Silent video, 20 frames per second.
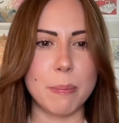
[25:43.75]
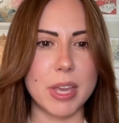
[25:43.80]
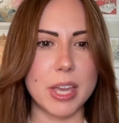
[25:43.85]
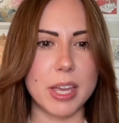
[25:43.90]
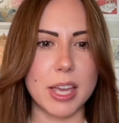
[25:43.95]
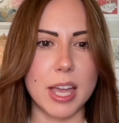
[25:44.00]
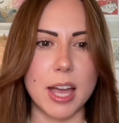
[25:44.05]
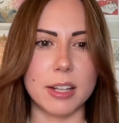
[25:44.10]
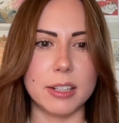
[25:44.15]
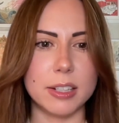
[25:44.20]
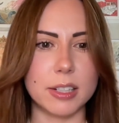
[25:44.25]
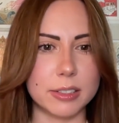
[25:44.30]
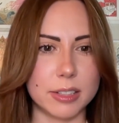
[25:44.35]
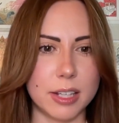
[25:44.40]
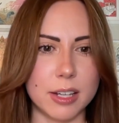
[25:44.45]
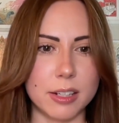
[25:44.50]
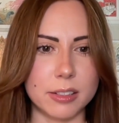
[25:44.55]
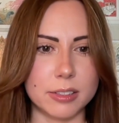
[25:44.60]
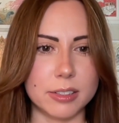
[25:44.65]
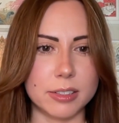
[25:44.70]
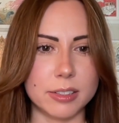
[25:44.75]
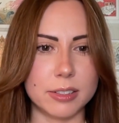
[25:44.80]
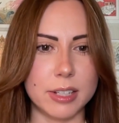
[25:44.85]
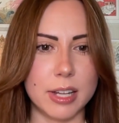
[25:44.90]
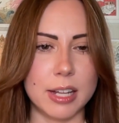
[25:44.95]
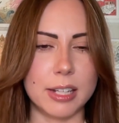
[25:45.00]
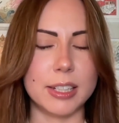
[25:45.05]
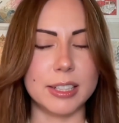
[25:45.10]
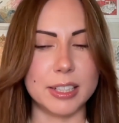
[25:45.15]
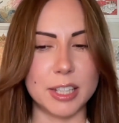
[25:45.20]
shipping
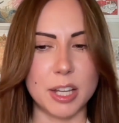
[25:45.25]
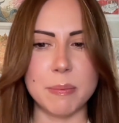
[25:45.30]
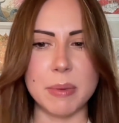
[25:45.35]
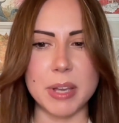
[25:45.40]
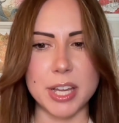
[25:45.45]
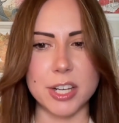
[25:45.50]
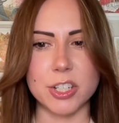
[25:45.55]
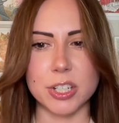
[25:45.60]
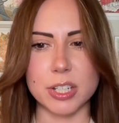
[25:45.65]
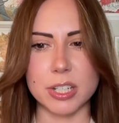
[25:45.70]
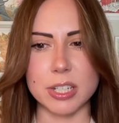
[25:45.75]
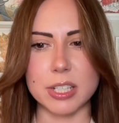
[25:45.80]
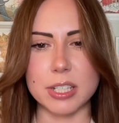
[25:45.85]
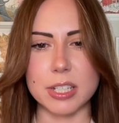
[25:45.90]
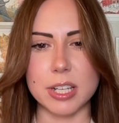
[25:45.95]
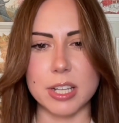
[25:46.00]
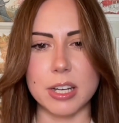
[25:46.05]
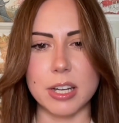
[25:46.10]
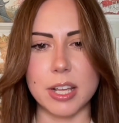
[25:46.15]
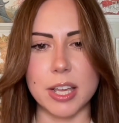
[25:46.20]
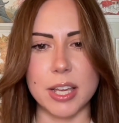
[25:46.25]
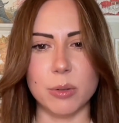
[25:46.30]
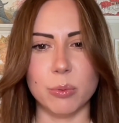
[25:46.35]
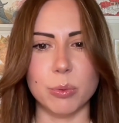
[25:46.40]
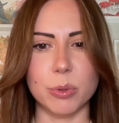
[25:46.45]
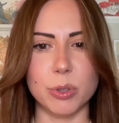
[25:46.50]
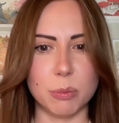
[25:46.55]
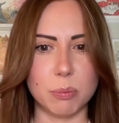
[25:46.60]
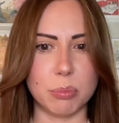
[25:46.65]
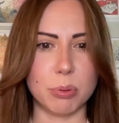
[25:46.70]
LLM agents in a
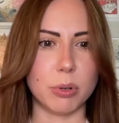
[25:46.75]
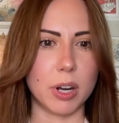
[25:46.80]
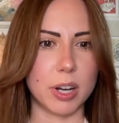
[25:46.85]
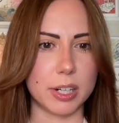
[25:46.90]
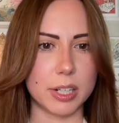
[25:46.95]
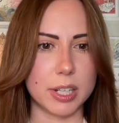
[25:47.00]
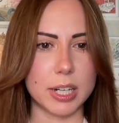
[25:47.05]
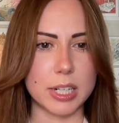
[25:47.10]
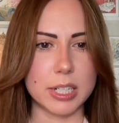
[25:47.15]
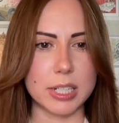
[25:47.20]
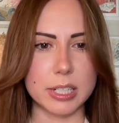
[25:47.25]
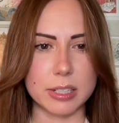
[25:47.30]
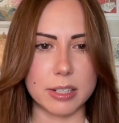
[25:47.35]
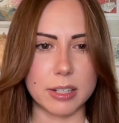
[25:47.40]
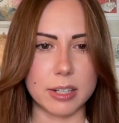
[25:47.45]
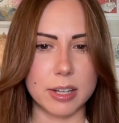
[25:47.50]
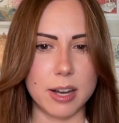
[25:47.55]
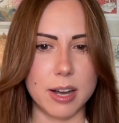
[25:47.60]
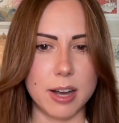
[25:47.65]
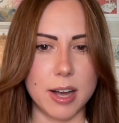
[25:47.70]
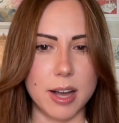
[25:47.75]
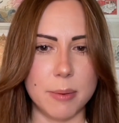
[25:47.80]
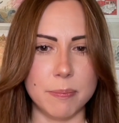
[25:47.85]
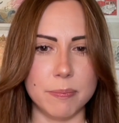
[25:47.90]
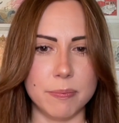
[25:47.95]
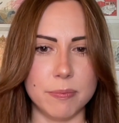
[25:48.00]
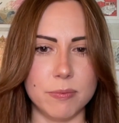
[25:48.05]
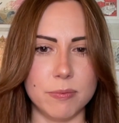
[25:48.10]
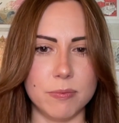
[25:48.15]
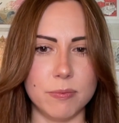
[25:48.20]
real product,
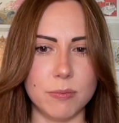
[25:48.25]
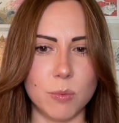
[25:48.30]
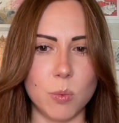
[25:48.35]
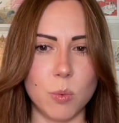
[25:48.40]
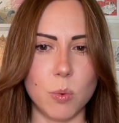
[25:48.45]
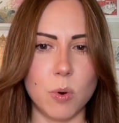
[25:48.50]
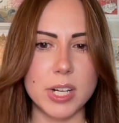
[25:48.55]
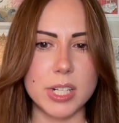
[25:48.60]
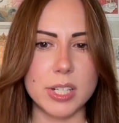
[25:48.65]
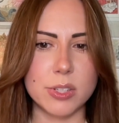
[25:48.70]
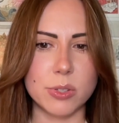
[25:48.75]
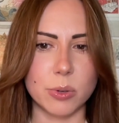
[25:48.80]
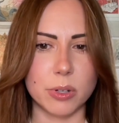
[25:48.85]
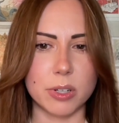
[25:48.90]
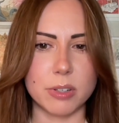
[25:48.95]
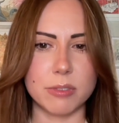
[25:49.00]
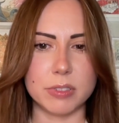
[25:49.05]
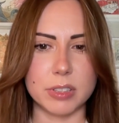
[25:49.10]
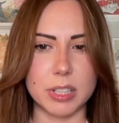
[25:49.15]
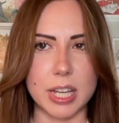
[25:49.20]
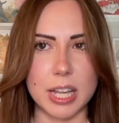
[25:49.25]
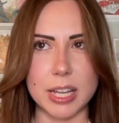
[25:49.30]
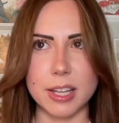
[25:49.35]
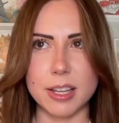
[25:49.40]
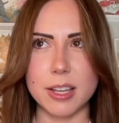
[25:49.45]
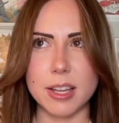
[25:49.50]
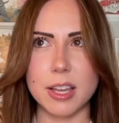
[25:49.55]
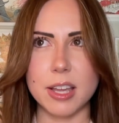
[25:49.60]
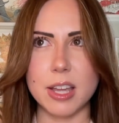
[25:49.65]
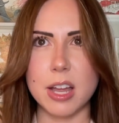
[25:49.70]
what's sort of
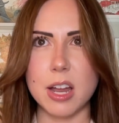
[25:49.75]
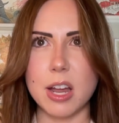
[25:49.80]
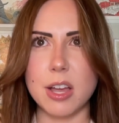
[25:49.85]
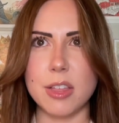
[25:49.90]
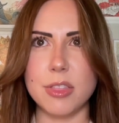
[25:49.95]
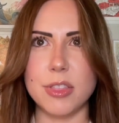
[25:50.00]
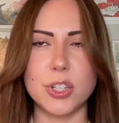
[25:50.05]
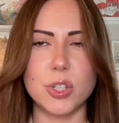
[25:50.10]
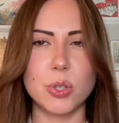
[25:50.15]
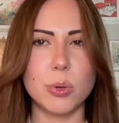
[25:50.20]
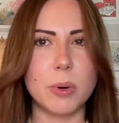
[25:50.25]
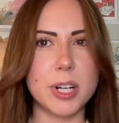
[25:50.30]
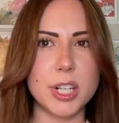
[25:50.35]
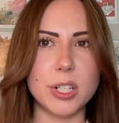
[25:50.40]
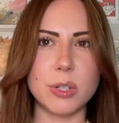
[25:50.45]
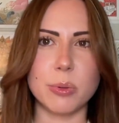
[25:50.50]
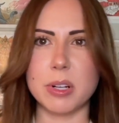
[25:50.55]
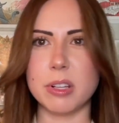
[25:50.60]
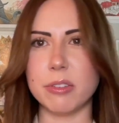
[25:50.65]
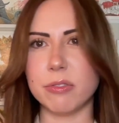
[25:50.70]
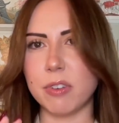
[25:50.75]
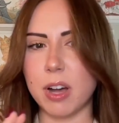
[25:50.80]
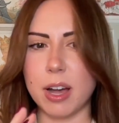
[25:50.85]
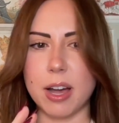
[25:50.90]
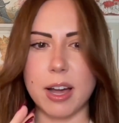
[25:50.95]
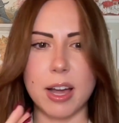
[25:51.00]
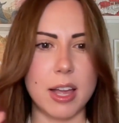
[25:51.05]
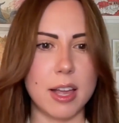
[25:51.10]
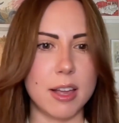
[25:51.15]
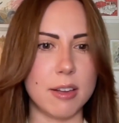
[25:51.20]
like the
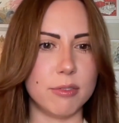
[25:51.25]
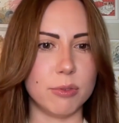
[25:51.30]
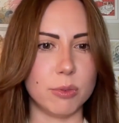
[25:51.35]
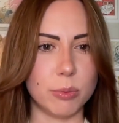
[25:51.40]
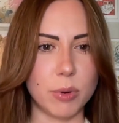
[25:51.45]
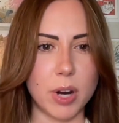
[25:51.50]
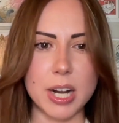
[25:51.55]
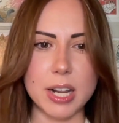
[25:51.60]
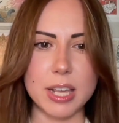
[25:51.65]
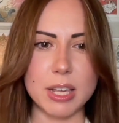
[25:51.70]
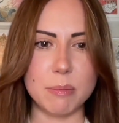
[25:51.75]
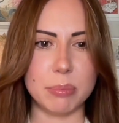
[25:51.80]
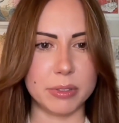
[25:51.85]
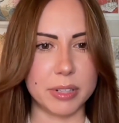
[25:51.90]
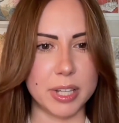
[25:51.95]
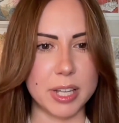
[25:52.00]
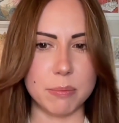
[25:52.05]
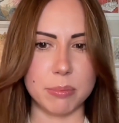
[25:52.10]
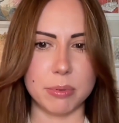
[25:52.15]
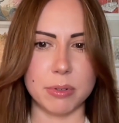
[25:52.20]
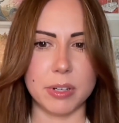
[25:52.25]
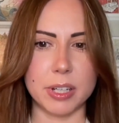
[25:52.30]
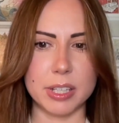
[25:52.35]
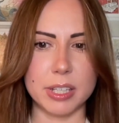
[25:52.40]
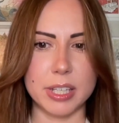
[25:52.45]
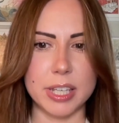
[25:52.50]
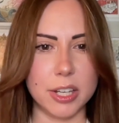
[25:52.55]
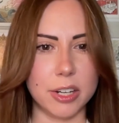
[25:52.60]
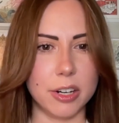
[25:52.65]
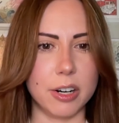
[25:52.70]
2025 ready
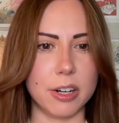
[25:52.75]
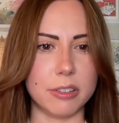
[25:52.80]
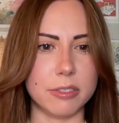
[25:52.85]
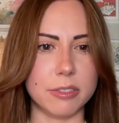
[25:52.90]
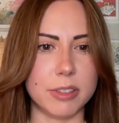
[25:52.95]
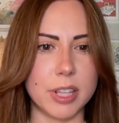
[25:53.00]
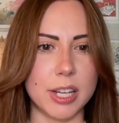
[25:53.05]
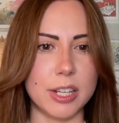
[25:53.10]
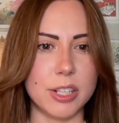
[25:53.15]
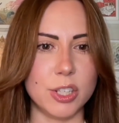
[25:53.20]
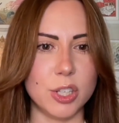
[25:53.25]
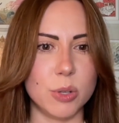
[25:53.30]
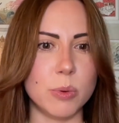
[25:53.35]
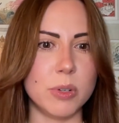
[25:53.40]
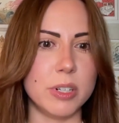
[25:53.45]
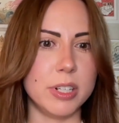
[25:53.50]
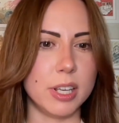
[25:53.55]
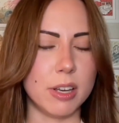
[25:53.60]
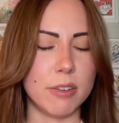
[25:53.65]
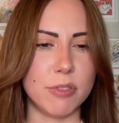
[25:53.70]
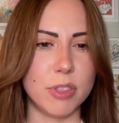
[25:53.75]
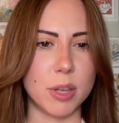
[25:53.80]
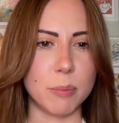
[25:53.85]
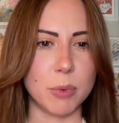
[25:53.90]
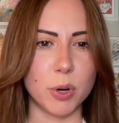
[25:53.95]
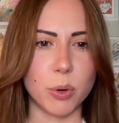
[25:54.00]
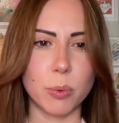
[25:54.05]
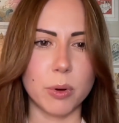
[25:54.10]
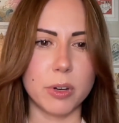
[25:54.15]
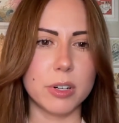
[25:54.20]
playbook here that you would give
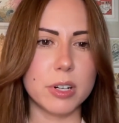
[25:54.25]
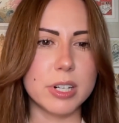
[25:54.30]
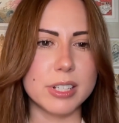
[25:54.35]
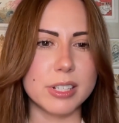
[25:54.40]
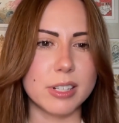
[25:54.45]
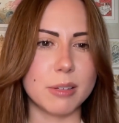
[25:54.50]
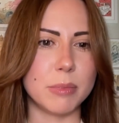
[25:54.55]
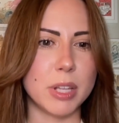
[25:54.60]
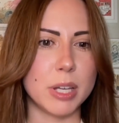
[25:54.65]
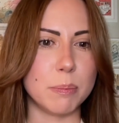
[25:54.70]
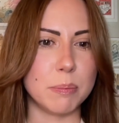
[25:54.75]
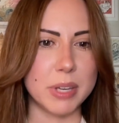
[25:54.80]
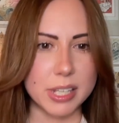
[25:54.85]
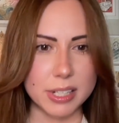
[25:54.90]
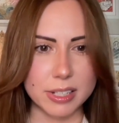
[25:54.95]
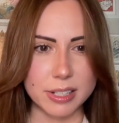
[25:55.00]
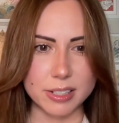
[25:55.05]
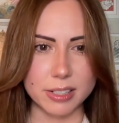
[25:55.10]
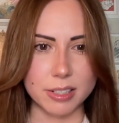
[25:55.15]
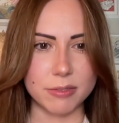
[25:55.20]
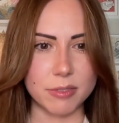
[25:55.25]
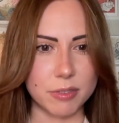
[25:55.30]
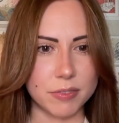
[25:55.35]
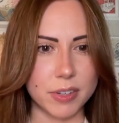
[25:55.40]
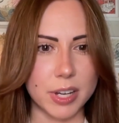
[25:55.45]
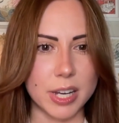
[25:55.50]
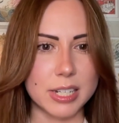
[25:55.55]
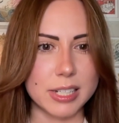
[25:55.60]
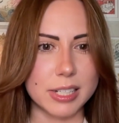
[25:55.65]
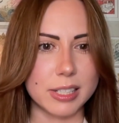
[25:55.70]
them? Or what are some like pieces of
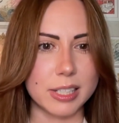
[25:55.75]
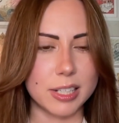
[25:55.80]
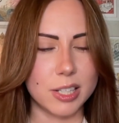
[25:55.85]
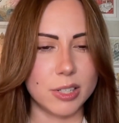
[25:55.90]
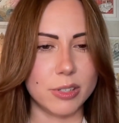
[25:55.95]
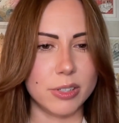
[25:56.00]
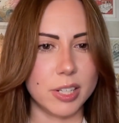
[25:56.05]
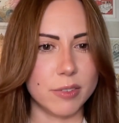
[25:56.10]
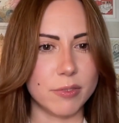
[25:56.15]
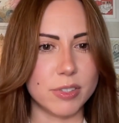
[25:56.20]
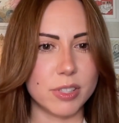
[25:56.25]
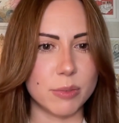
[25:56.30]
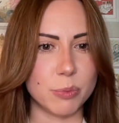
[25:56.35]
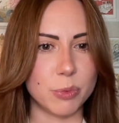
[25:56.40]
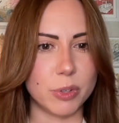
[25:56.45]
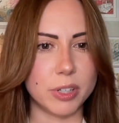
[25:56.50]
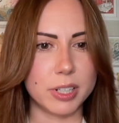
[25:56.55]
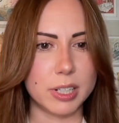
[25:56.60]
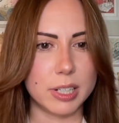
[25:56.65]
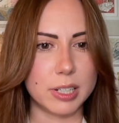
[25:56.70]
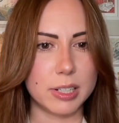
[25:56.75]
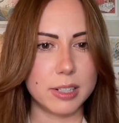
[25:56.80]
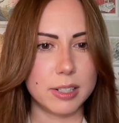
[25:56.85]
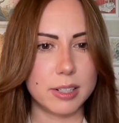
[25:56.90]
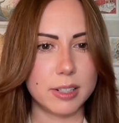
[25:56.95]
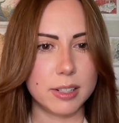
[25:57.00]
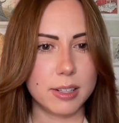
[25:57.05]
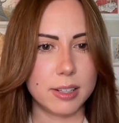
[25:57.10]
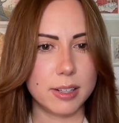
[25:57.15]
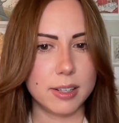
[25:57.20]
advice that you'd give someone?
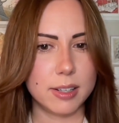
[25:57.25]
